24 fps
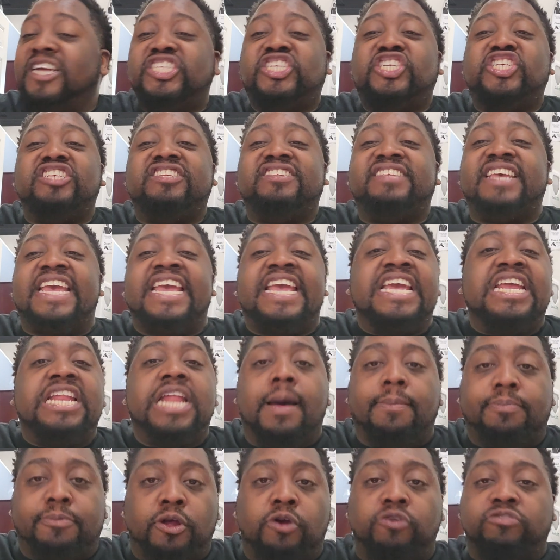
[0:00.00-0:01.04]
just eat
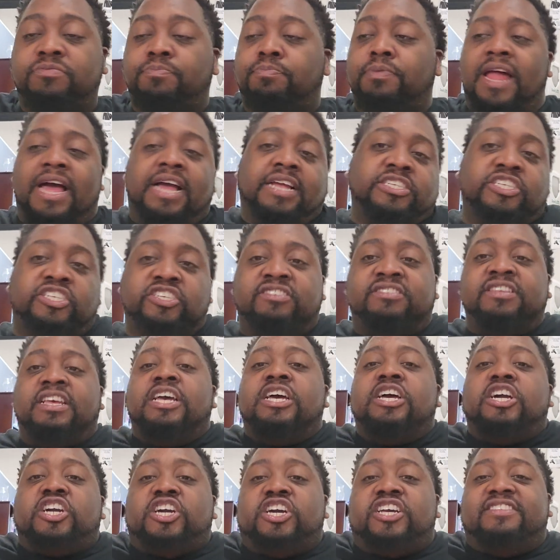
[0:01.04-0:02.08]
up those blocks, just
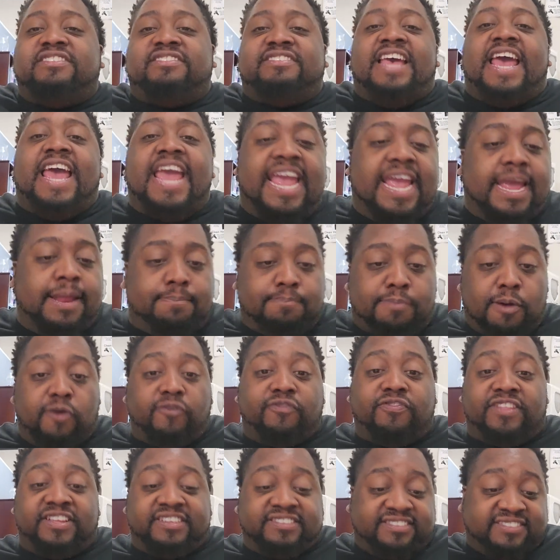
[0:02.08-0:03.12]
contain
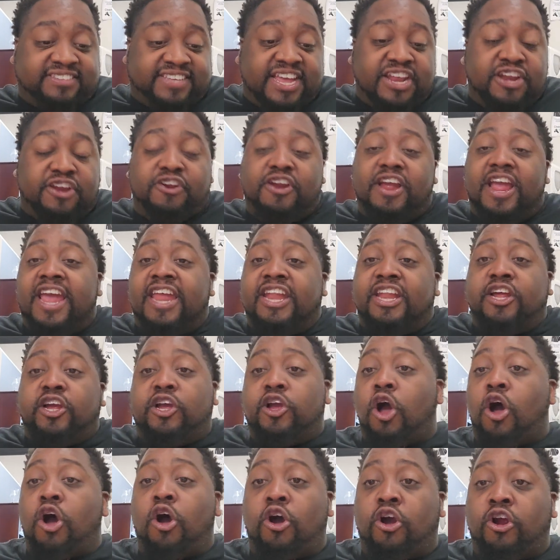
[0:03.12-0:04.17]
both the center and the
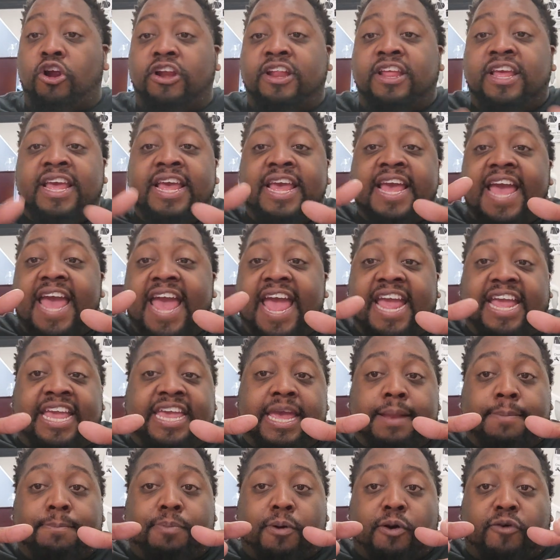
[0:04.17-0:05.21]
guard, and
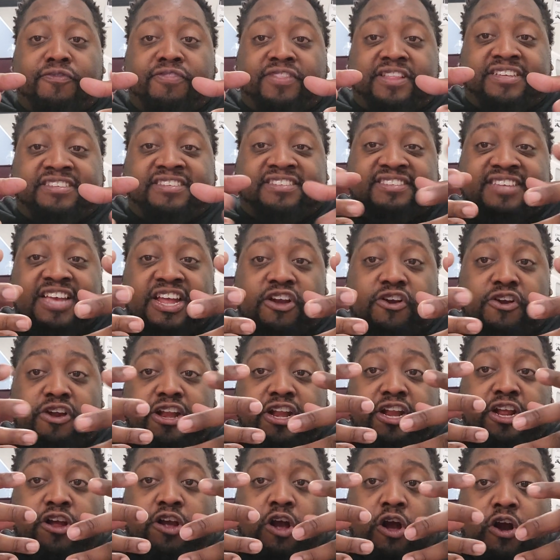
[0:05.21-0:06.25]
get both the center
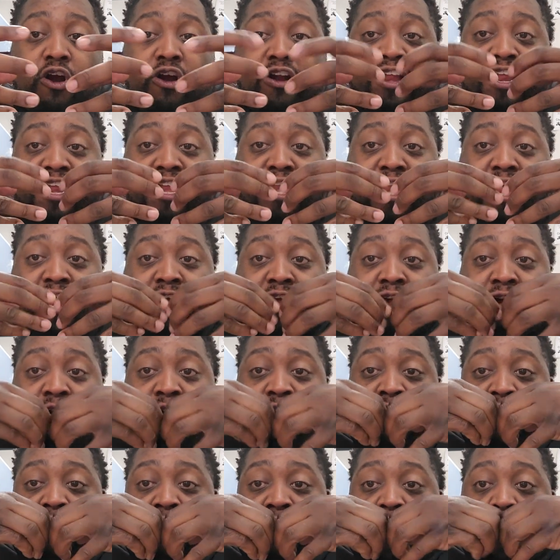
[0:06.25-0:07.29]
and the guard in
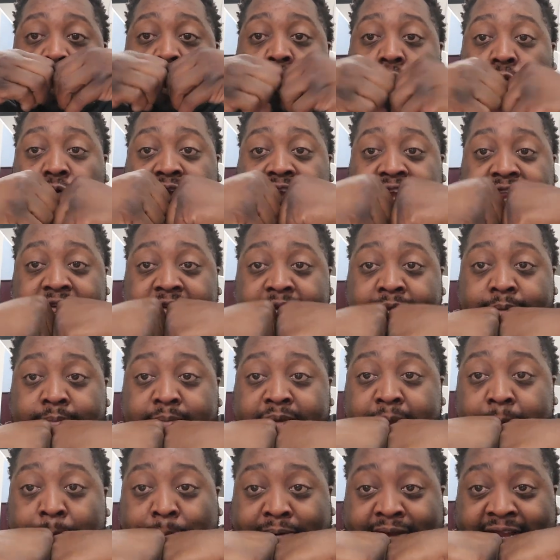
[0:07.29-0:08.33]
there, holding
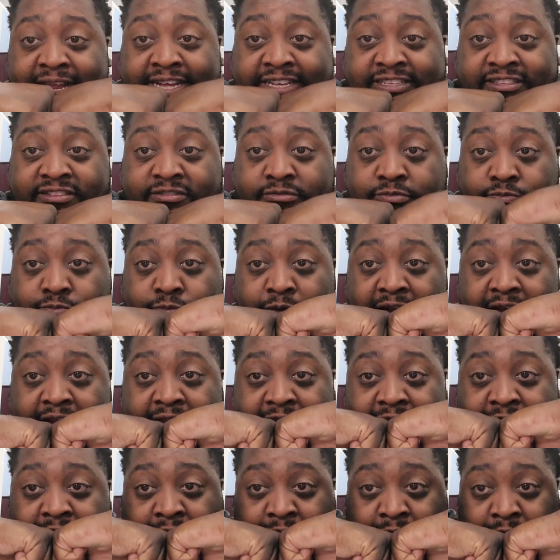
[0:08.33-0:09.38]
him in place
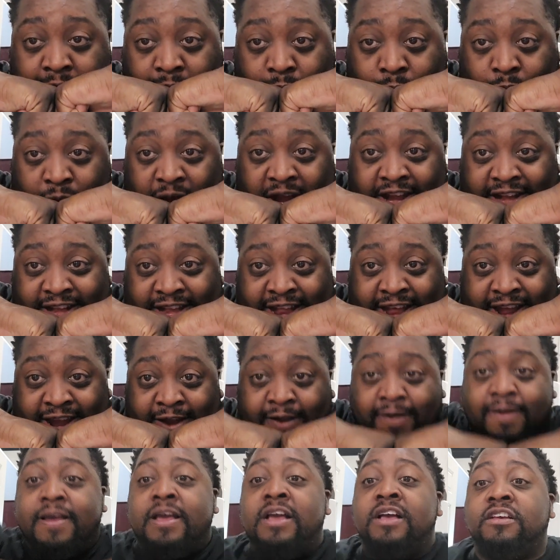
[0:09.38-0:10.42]
right here, right
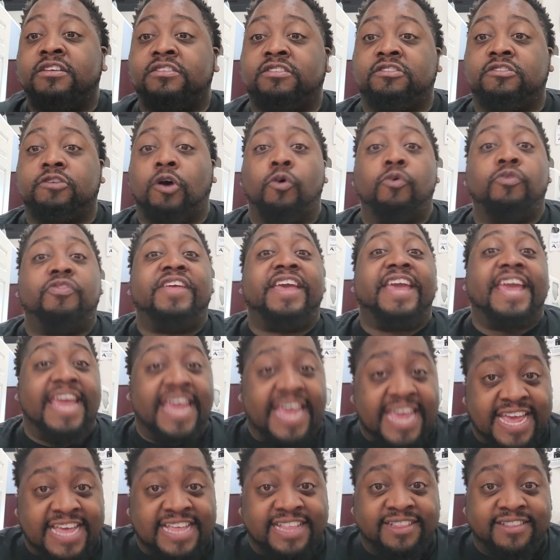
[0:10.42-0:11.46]
there, so the
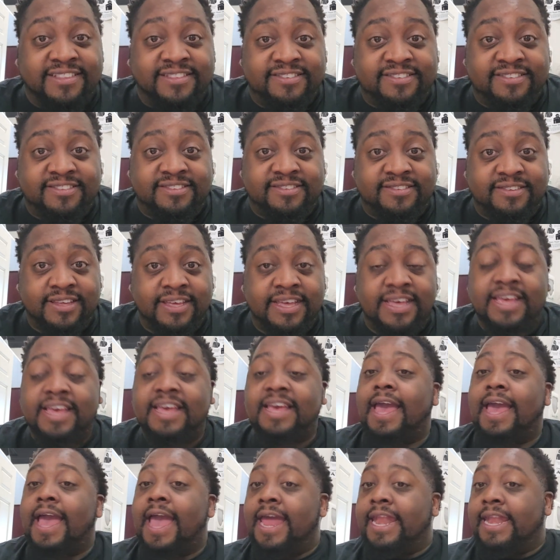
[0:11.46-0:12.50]
ends
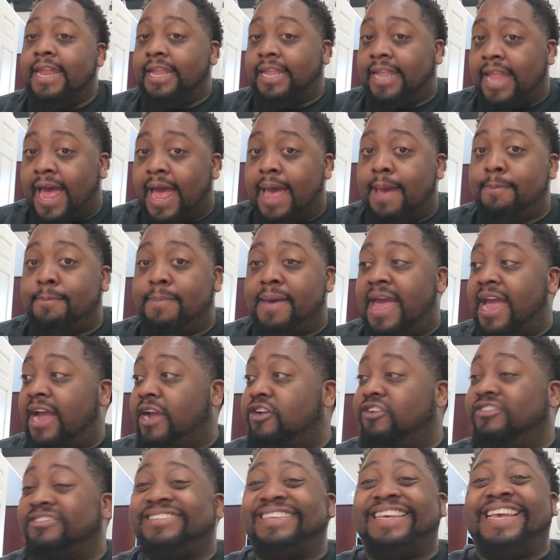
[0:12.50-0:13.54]
and the
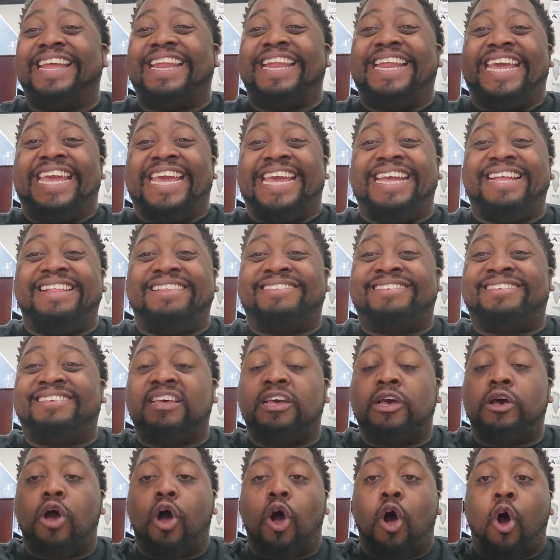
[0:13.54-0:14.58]
linebackers can
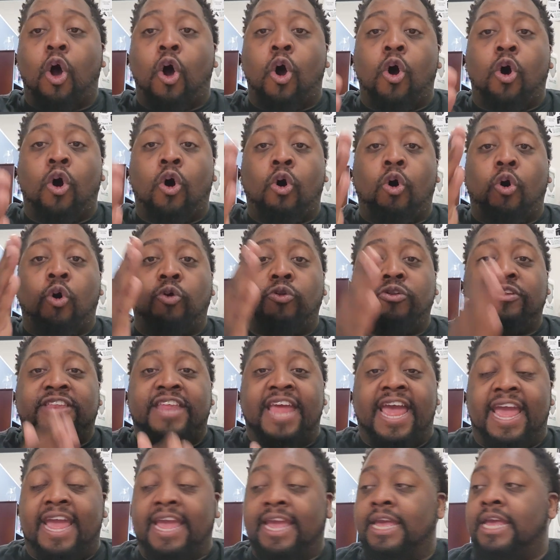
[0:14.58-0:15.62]
eat all
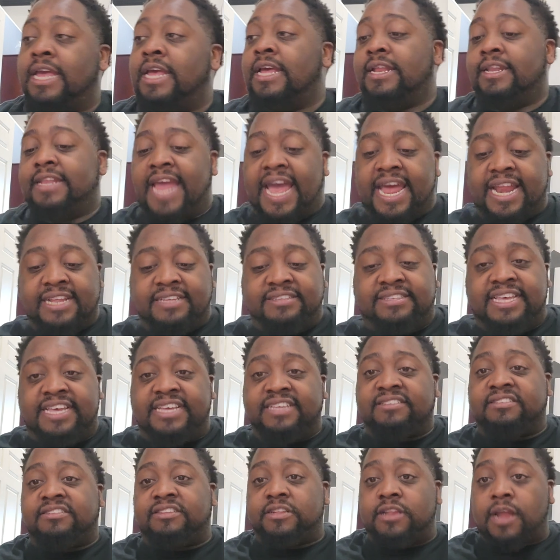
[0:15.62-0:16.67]
day. That is
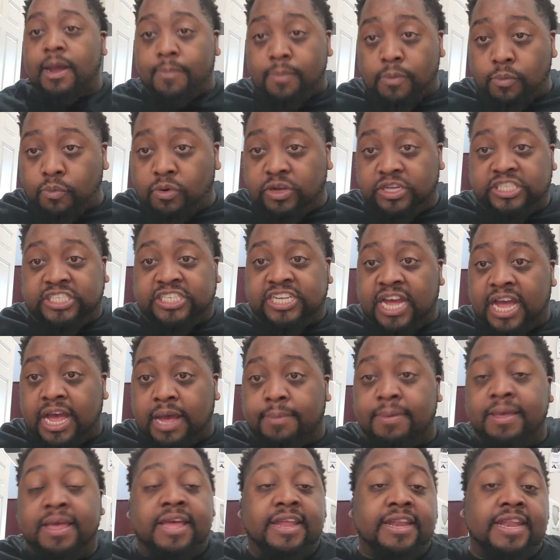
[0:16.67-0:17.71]
his number one
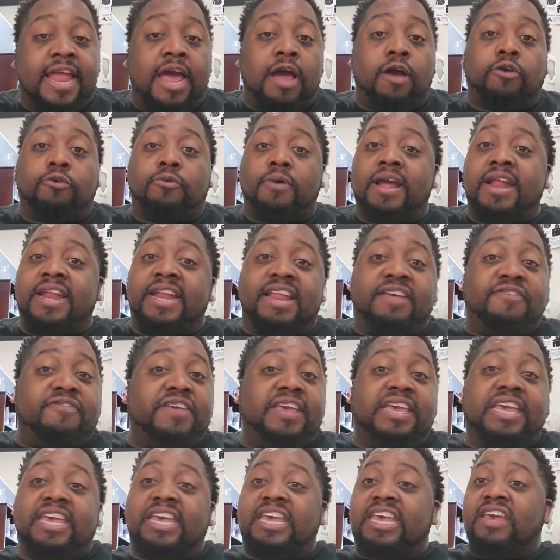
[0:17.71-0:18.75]
job. Now, granted, if
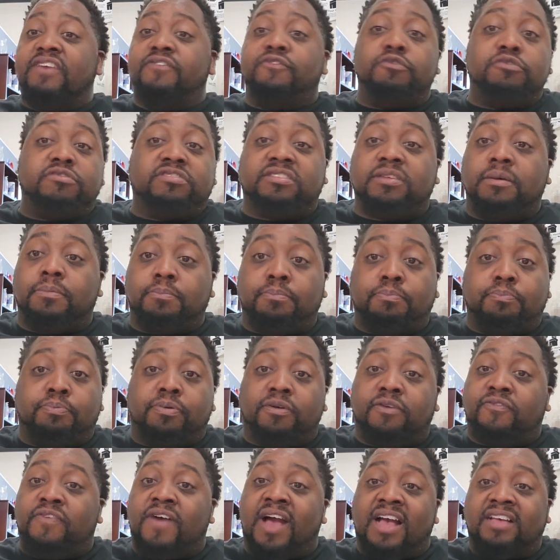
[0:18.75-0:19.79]
he could give you
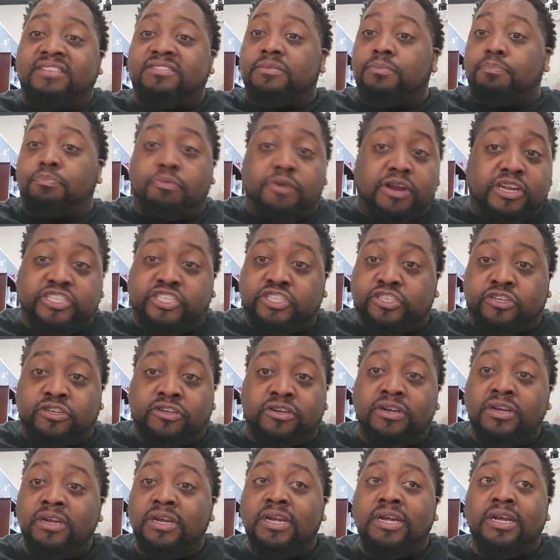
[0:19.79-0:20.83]
provide some
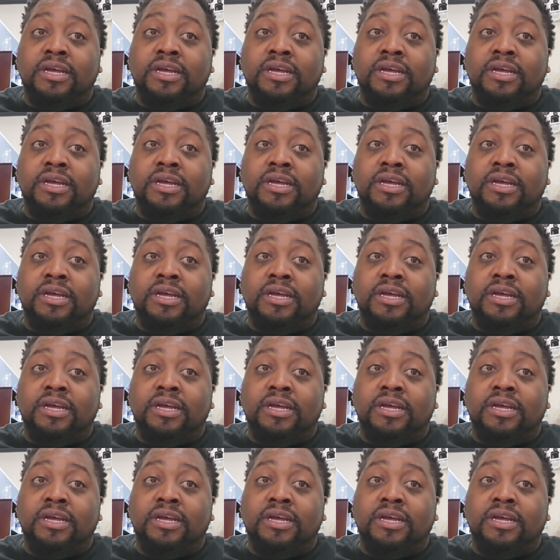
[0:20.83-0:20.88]
pressure